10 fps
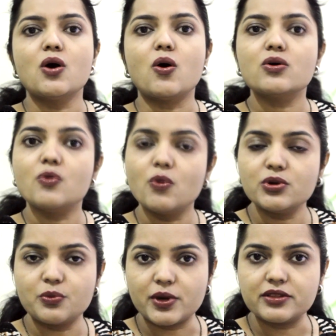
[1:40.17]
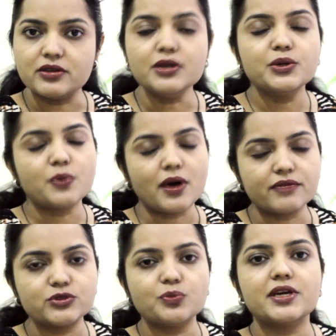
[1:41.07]
or cold weather you
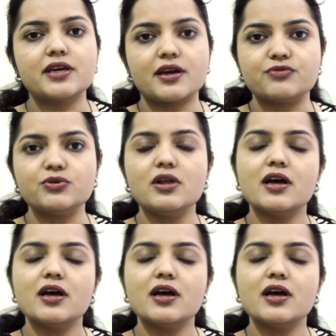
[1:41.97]
have to be careful